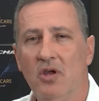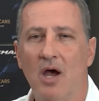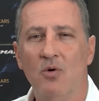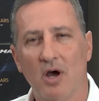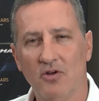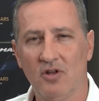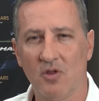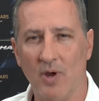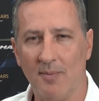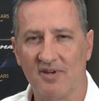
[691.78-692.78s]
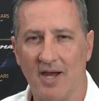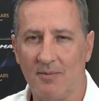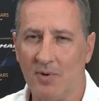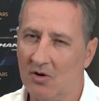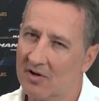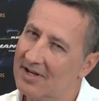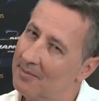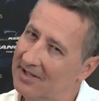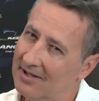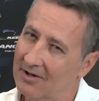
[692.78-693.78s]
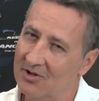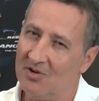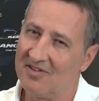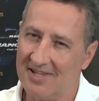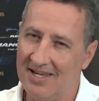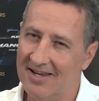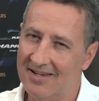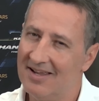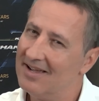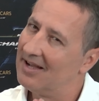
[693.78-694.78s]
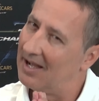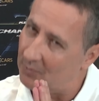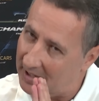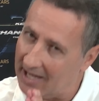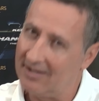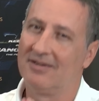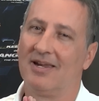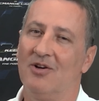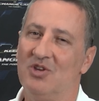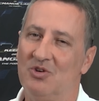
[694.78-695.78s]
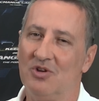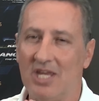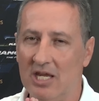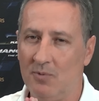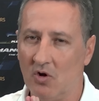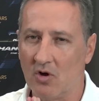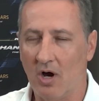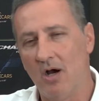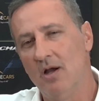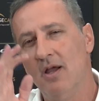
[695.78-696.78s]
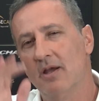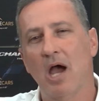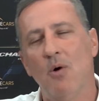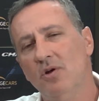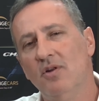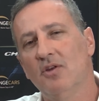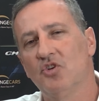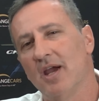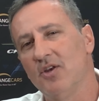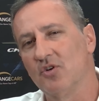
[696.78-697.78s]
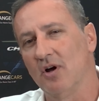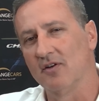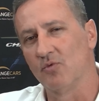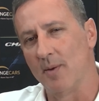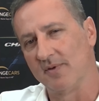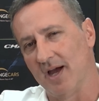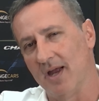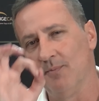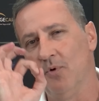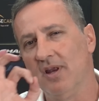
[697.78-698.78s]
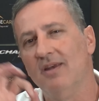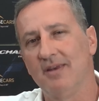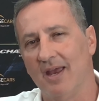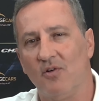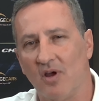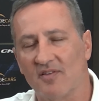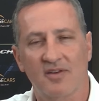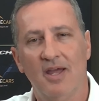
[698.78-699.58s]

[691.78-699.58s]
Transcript: go onto the website, because let me tell you, Sealant, we're going to tell you to keep your car. Go onto the ChangeCars website, put in Terios.